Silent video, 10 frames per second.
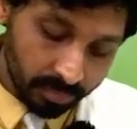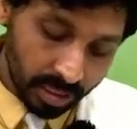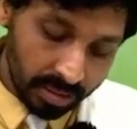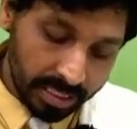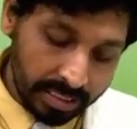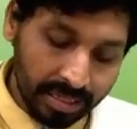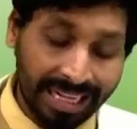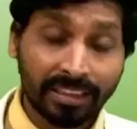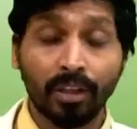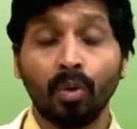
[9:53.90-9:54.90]
these
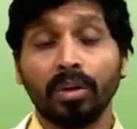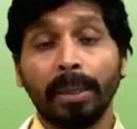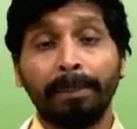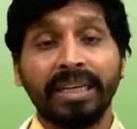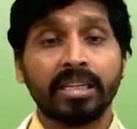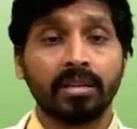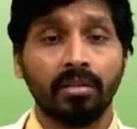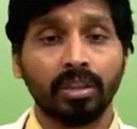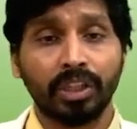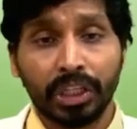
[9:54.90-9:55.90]
clathrin coated pits
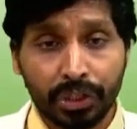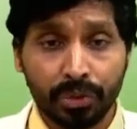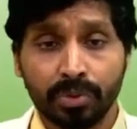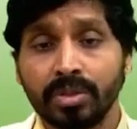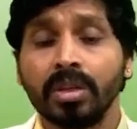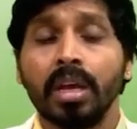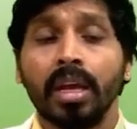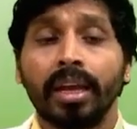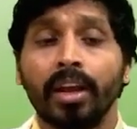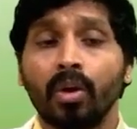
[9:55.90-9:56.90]
on the tissues
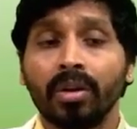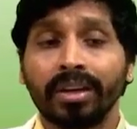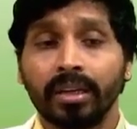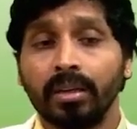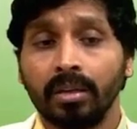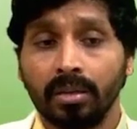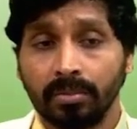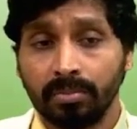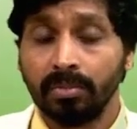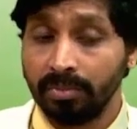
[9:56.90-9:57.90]
cannot
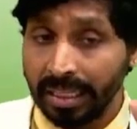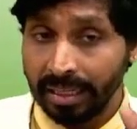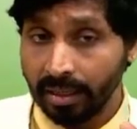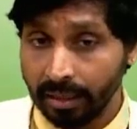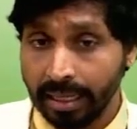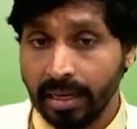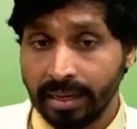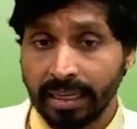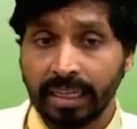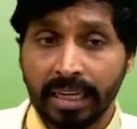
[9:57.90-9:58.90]
they will
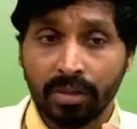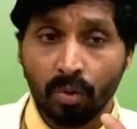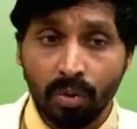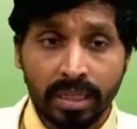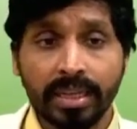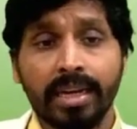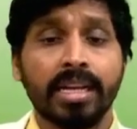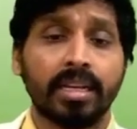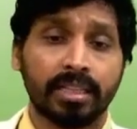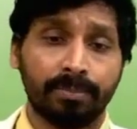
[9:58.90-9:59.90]
recognize only the
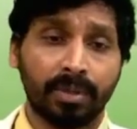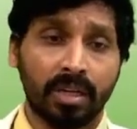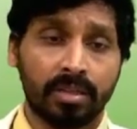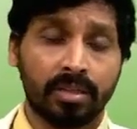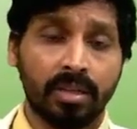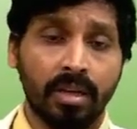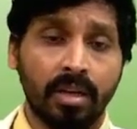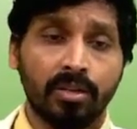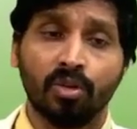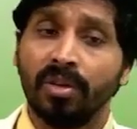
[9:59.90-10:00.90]
LDL receptors.
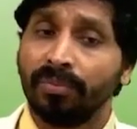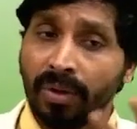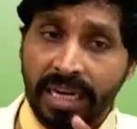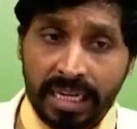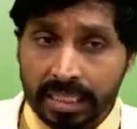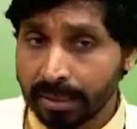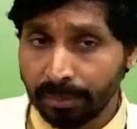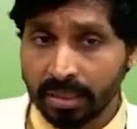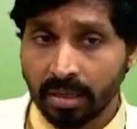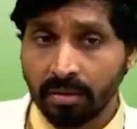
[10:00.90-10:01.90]
So if LDL
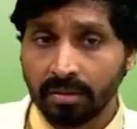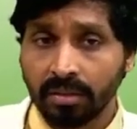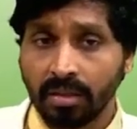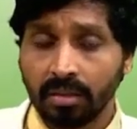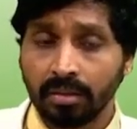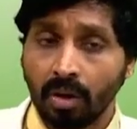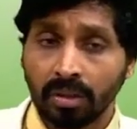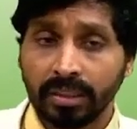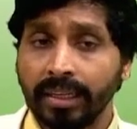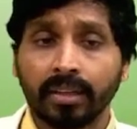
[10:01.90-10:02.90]
receptors are
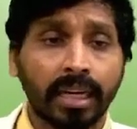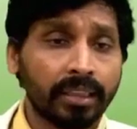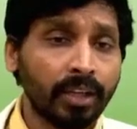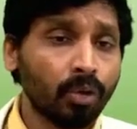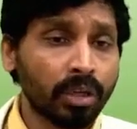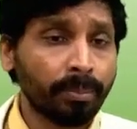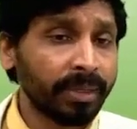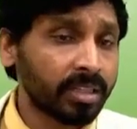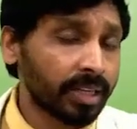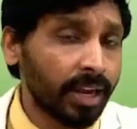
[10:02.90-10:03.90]
not clathrin coated
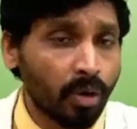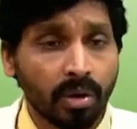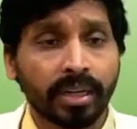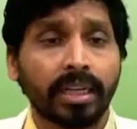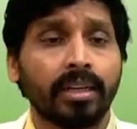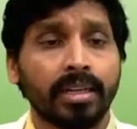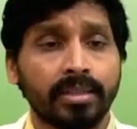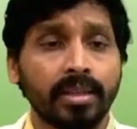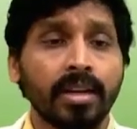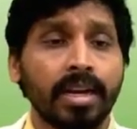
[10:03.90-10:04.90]
pits cannot recognize
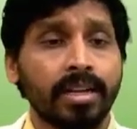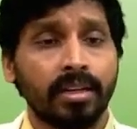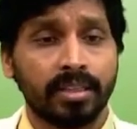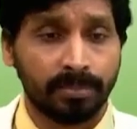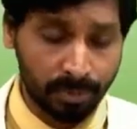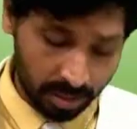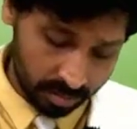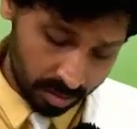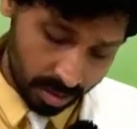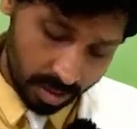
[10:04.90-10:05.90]
the LDL
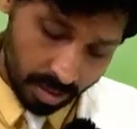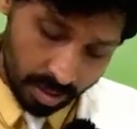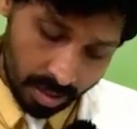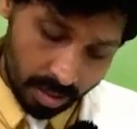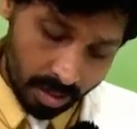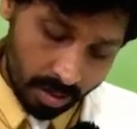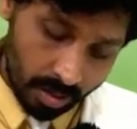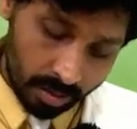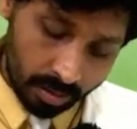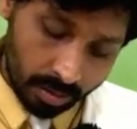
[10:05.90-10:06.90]
receptors.
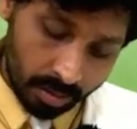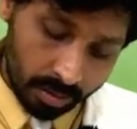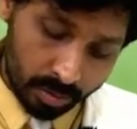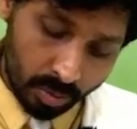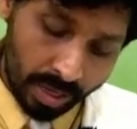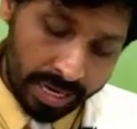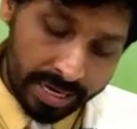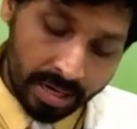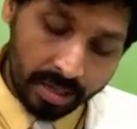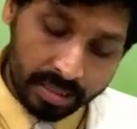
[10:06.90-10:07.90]
So
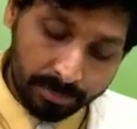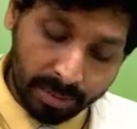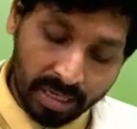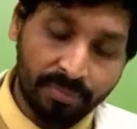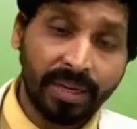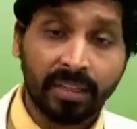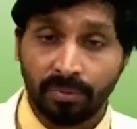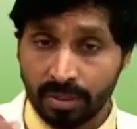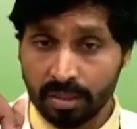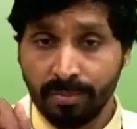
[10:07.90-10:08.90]
LDL receptor defect,
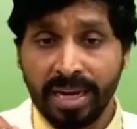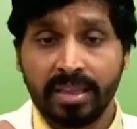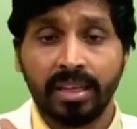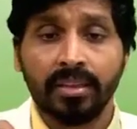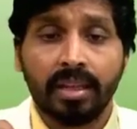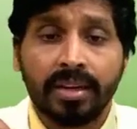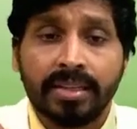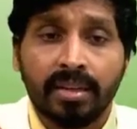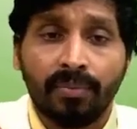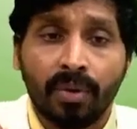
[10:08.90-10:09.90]
first main thing, the
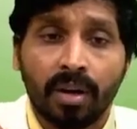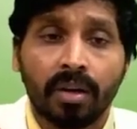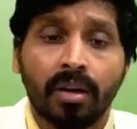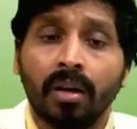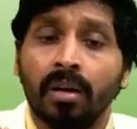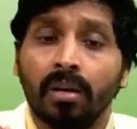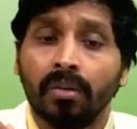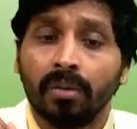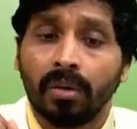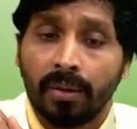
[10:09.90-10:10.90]
reason
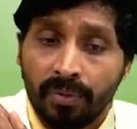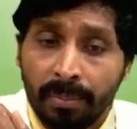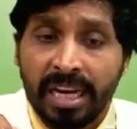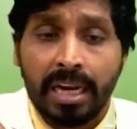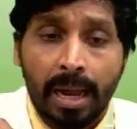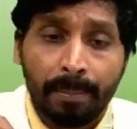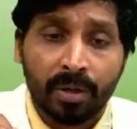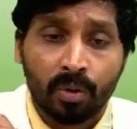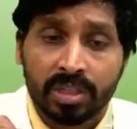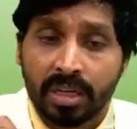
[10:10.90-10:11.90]
for familial
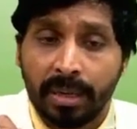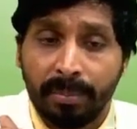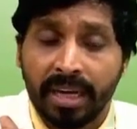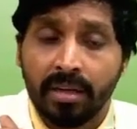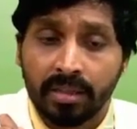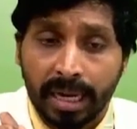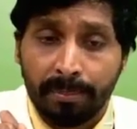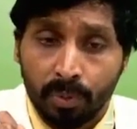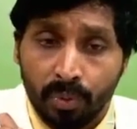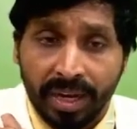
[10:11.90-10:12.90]
hypercholesterolemia
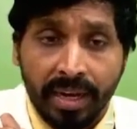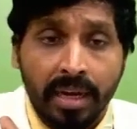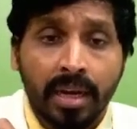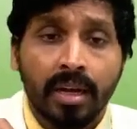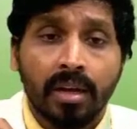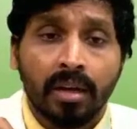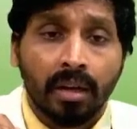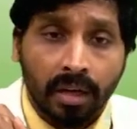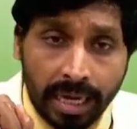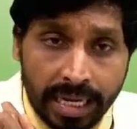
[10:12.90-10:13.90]
type 2A.
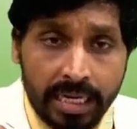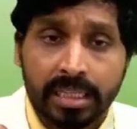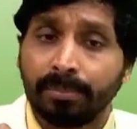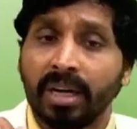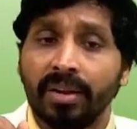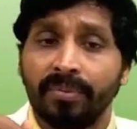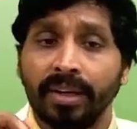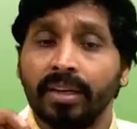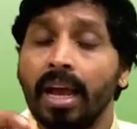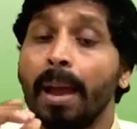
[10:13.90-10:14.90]
LDL receptor
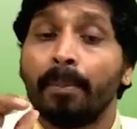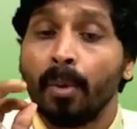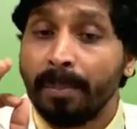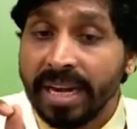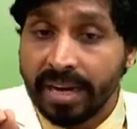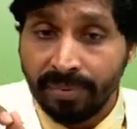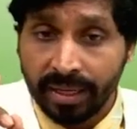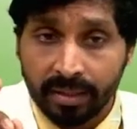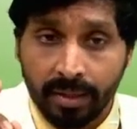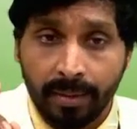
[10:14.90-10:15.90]
defect. ApoB defect,